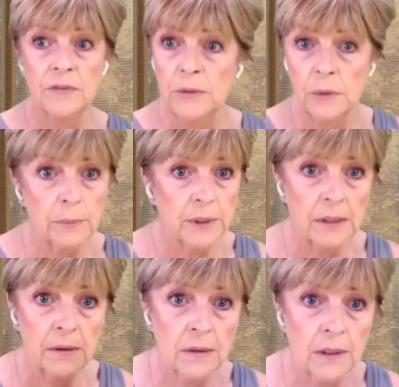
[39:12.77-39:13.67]
If you want to buy
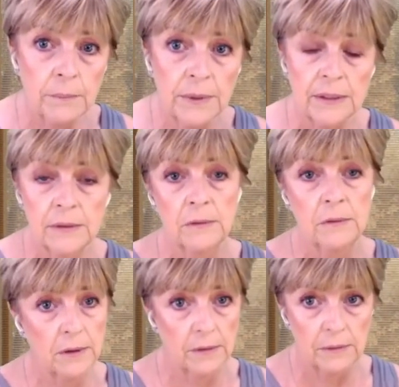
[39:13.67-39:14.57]
the whole lot, buy the
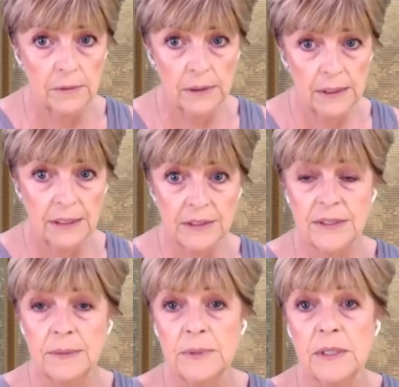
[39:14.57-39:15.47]
whole lot.
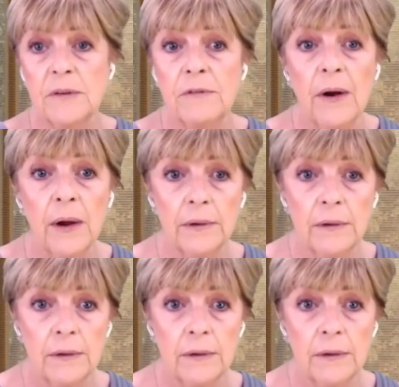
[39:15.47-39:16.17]
That's absolutely fine.